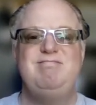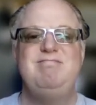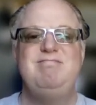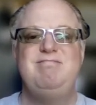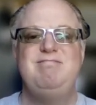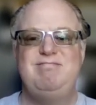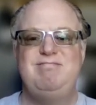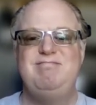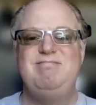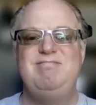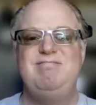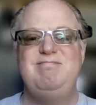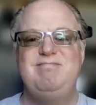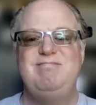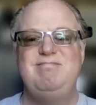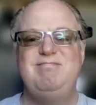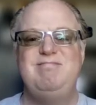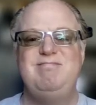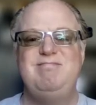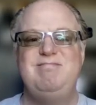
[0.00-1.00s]

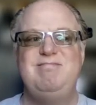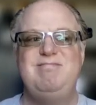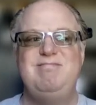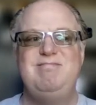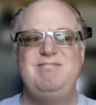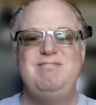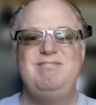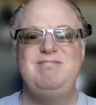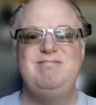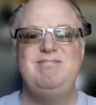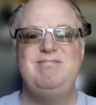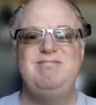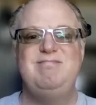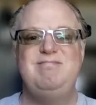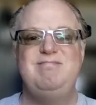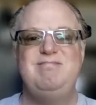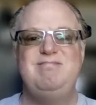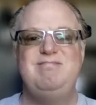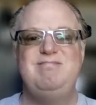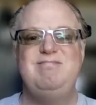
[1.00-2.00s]

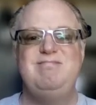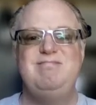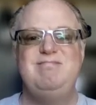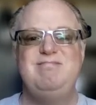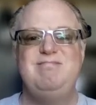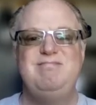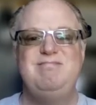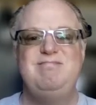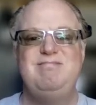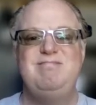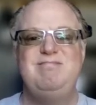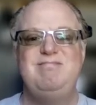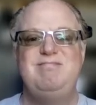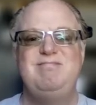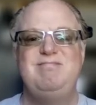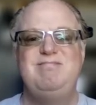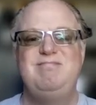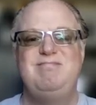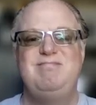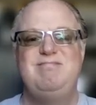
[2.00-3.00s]

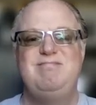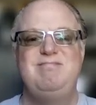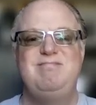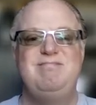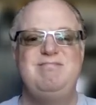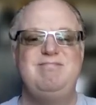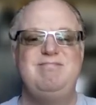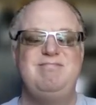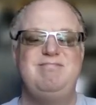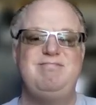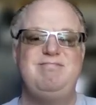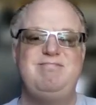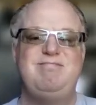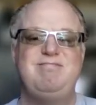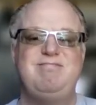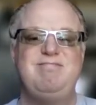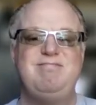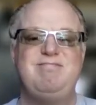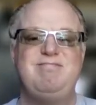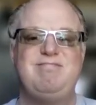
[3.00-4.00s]

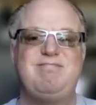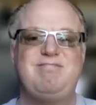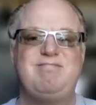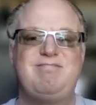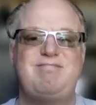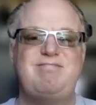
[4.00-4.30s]
No words are spoken by the person on screen.